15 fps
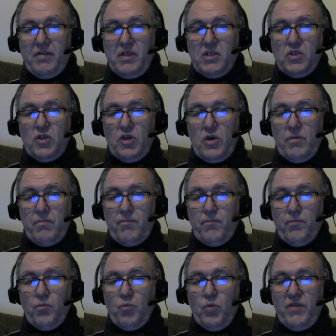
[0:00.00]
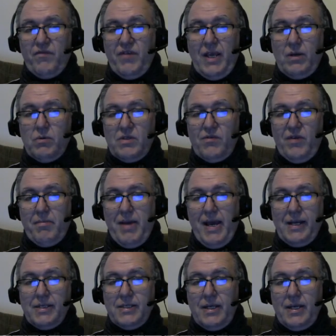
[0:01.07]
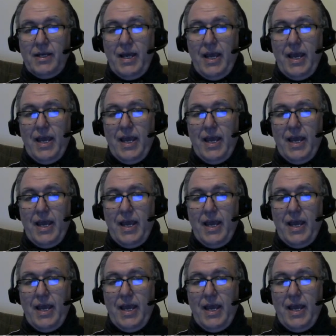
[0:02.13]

you have this term with v equals v max